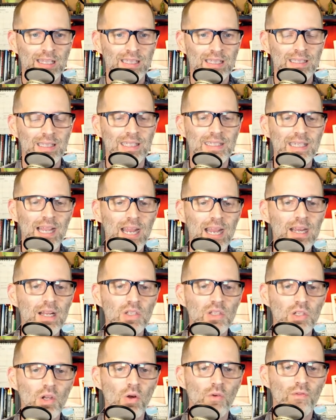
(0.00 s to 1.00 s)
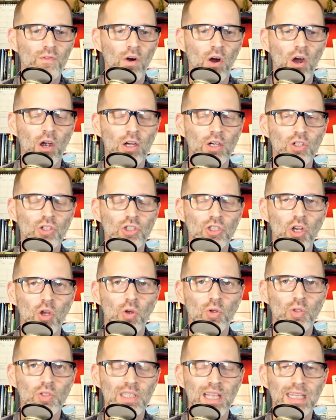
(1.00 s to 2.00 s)
The data so far
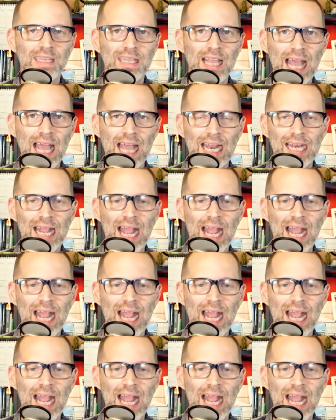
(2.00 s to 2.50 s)
shows that that